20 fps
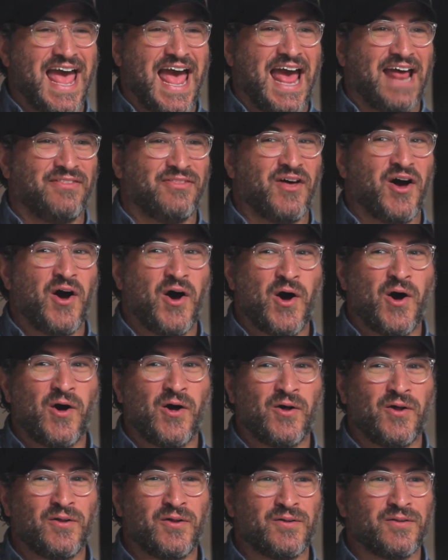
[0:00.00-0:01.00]
And the
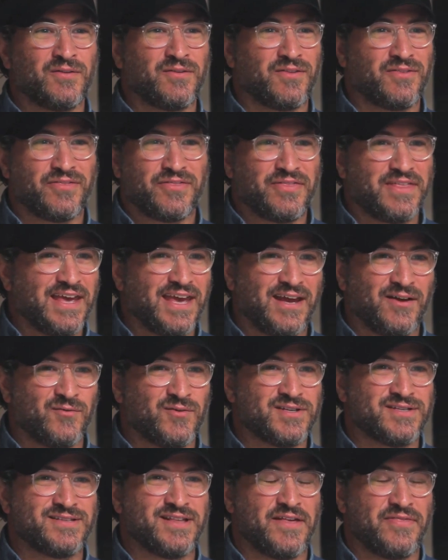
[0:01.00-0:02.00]
whole thing
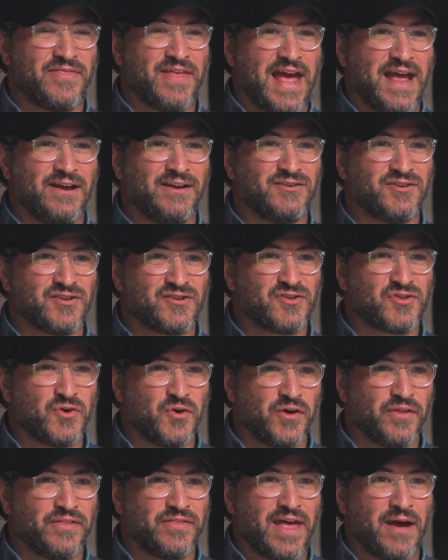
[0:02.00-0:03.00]
was that they just
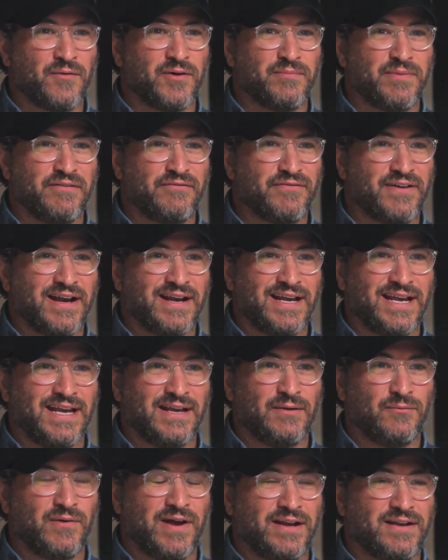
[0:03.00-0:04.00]
thought that would be funny
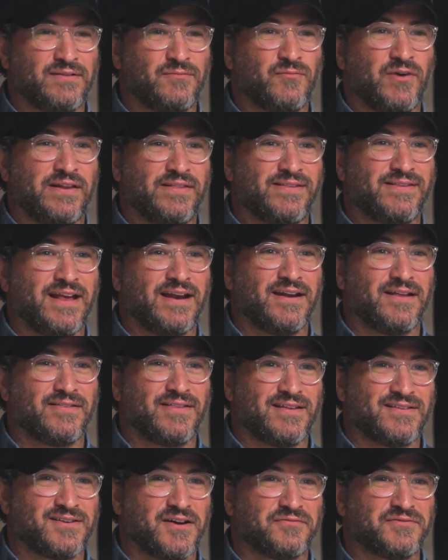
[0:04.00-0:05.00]
when sending
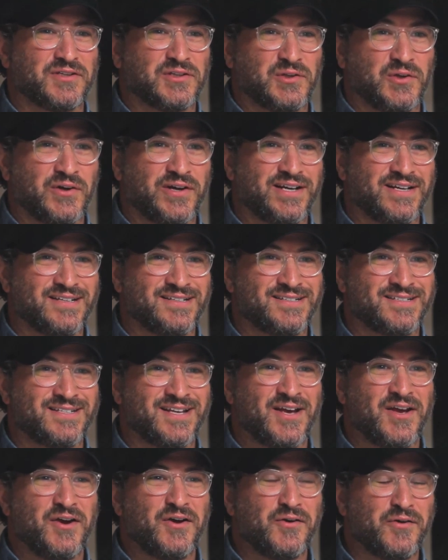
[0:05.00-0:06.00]
things off to lawyers
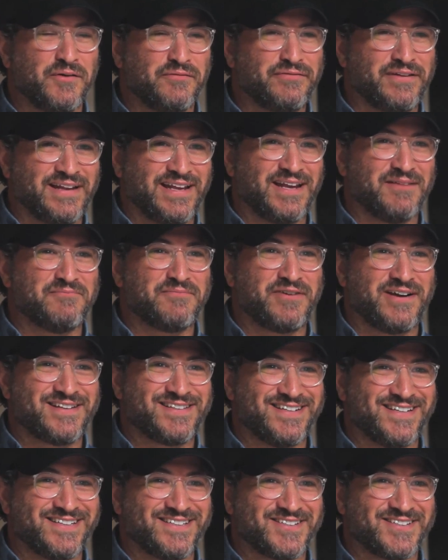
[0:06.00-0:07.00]
who are filling in precedent